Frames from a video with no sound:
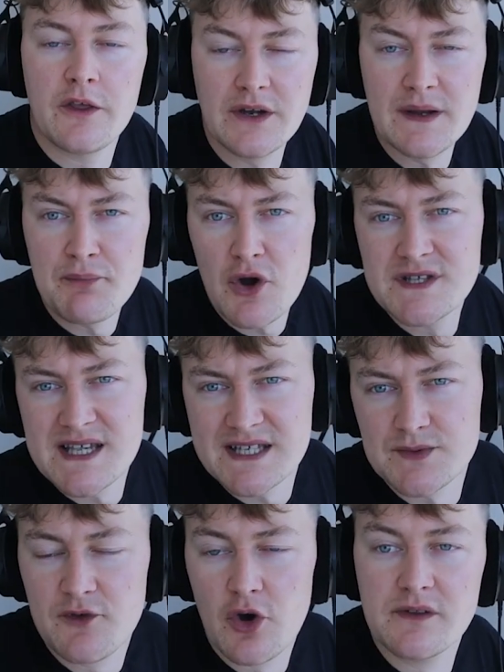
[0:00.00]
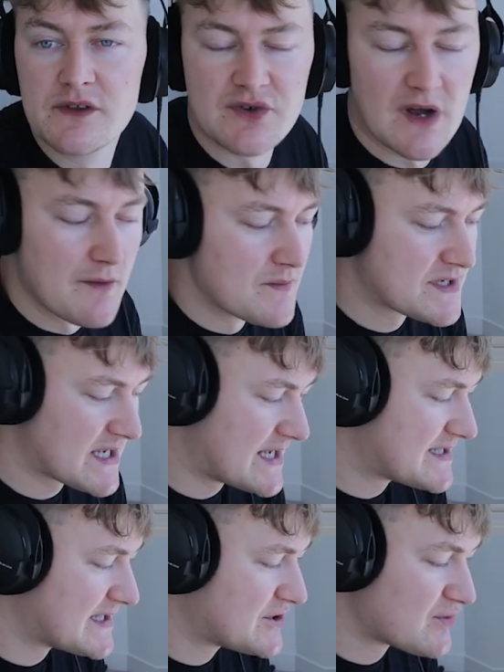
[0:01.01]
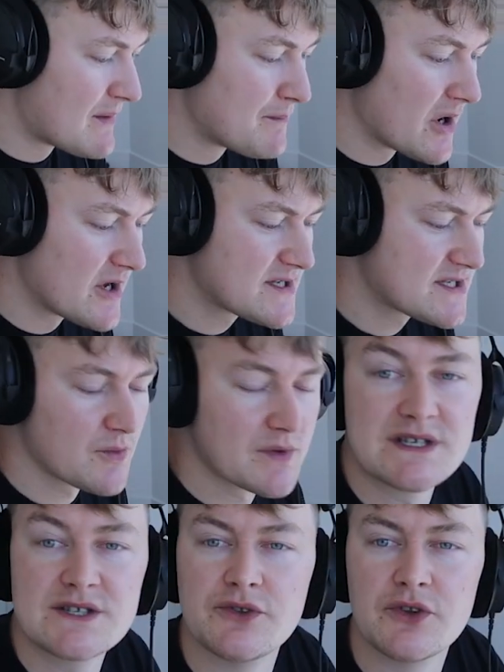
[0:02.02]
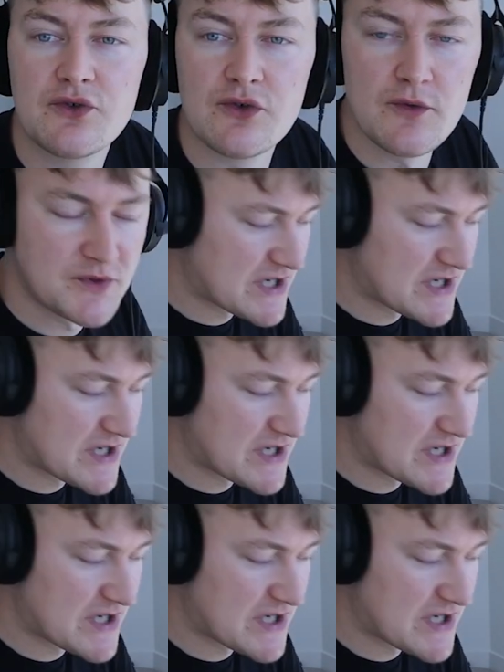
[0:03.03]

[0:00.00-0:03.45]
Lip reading: The only processing we've got in the drums is this drum bus, which is on the group